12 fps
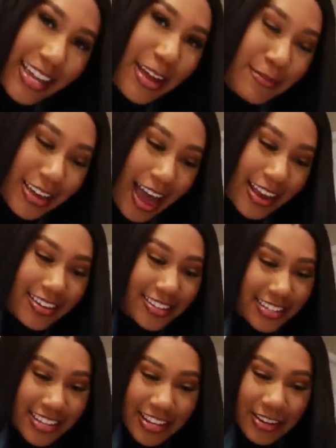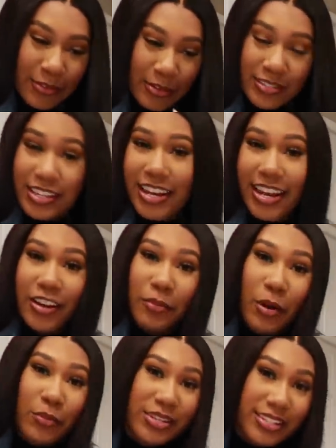Take me out to dinner. We don't say that no
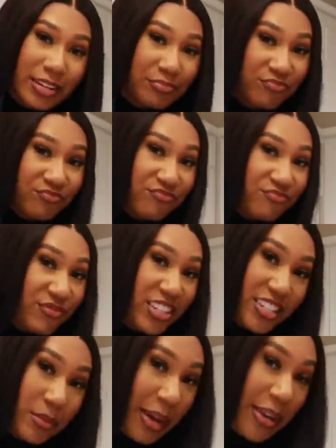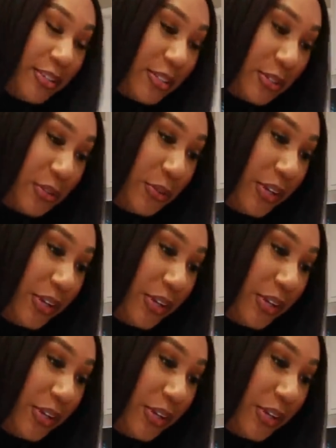more. We say, mm-mm, get somebody else to do